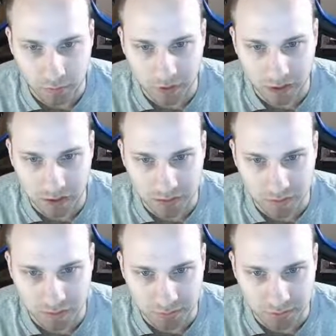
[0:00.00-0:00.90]
to get
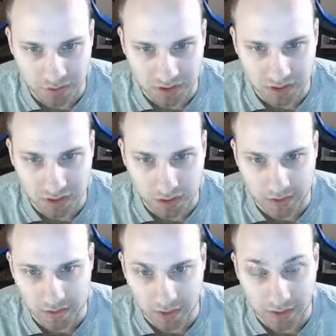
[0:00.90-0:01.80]
to this person
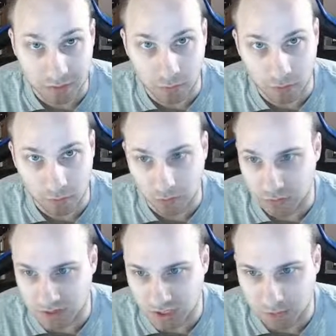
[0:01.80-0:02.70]
and like quote
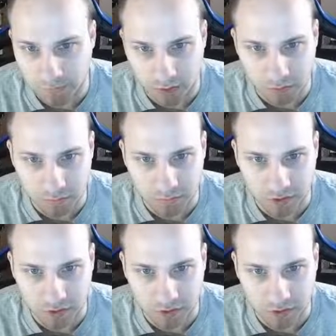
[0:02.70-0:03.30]
unquote save them,